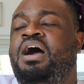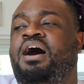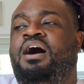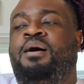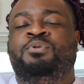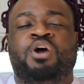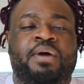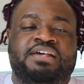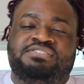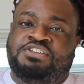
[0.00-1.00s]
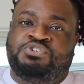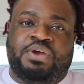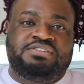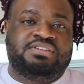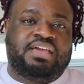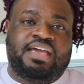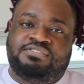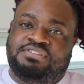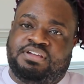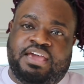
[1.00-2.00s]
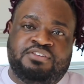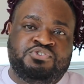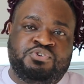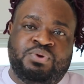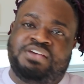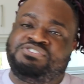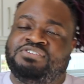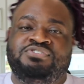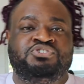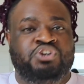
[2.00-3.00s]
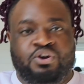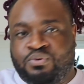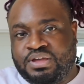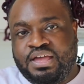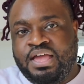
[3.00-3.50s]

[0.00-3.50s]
Nobody's interested in counseling catered to you. It's just a joke.